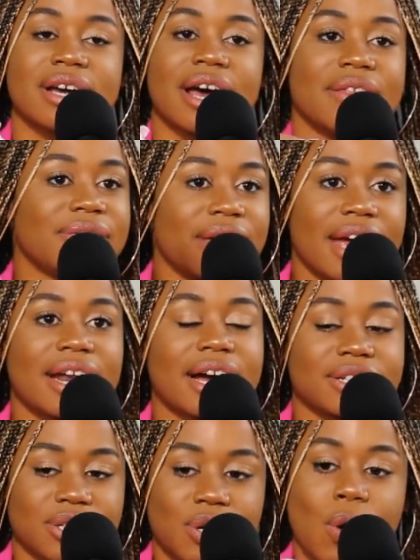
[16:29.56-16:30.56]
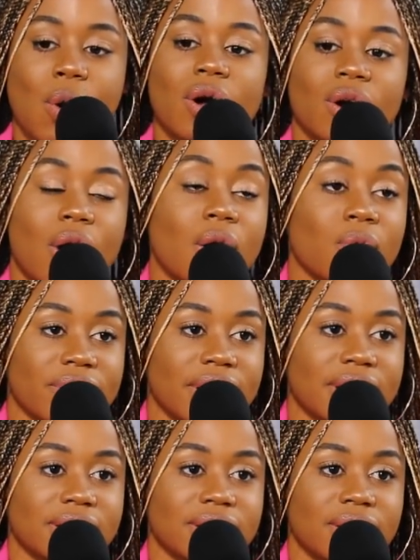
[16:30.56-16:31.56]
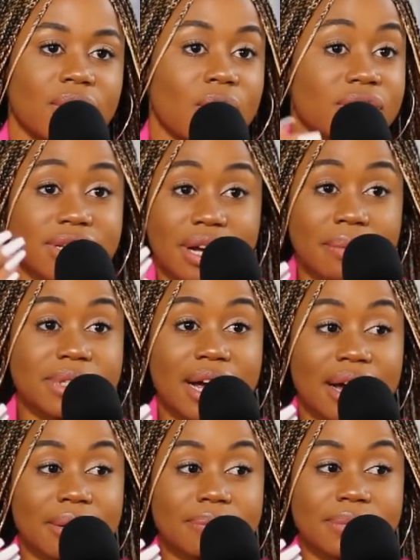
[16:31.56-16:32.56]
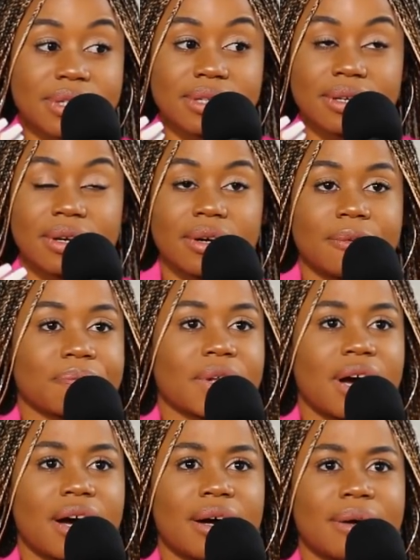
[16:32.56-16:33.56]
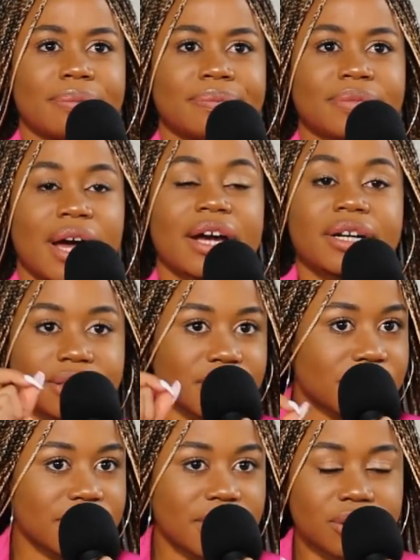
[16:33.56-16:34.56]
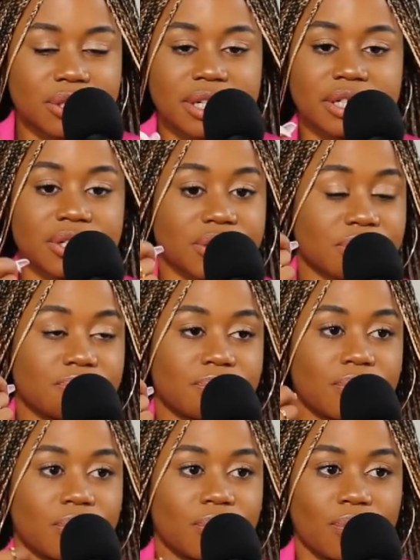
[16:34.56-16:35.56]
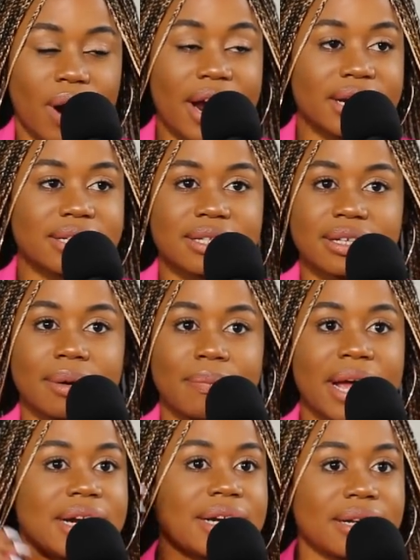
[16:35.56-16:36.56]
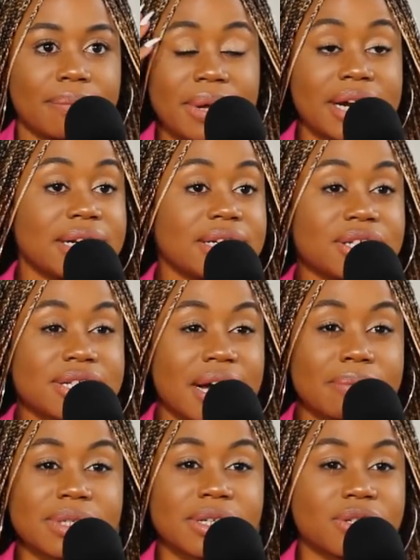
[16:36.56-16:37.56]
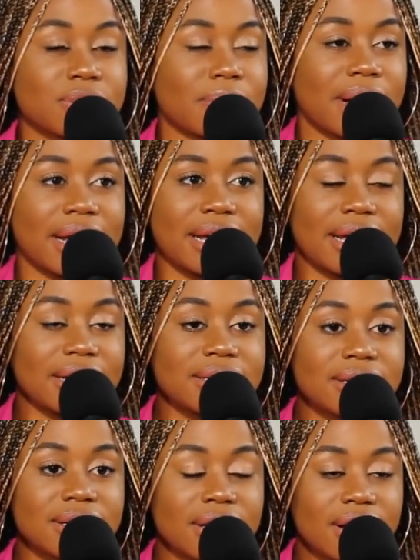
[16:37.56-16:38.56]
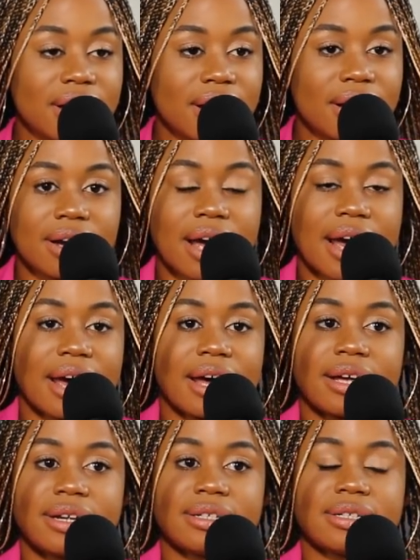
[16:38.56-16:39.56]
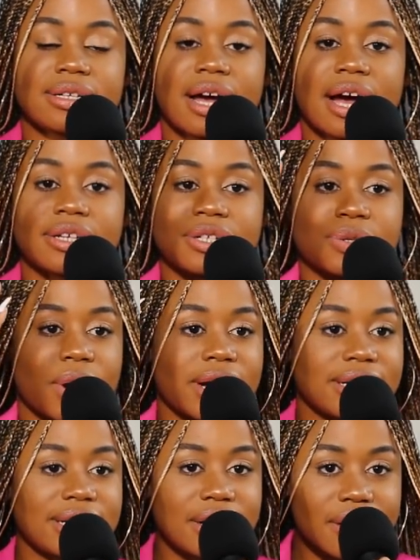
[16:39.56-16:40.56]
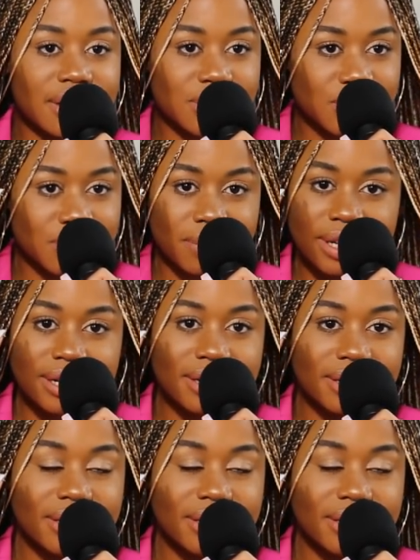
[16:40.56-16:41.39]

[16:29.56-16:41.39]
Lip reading: and then I just go along with it. Or sometimes I could just literally just write a melody just comes into my head, and I just write lyrics to it,